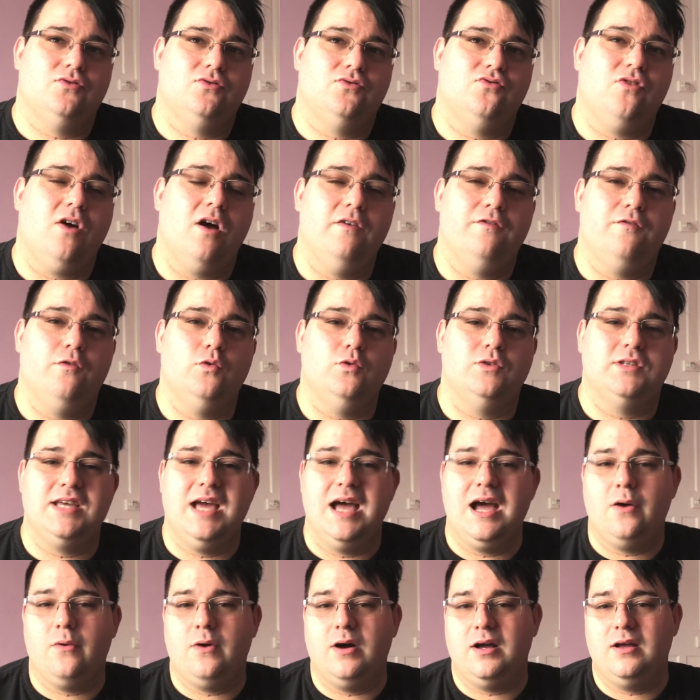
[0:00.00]
Trifle
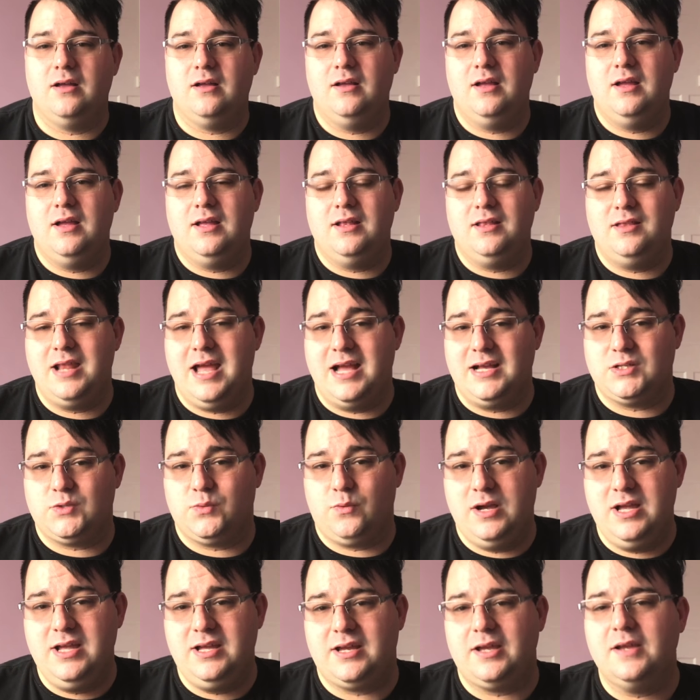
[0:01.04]
Tower next
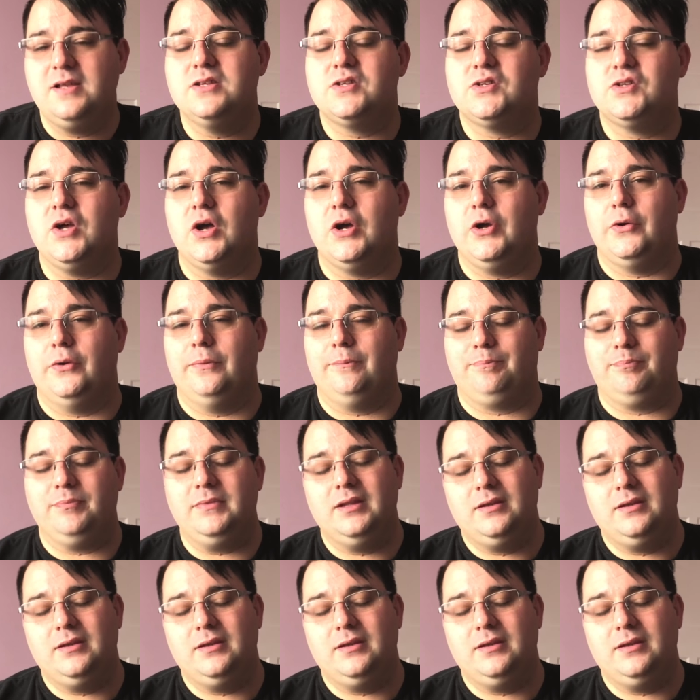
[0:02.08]
week, so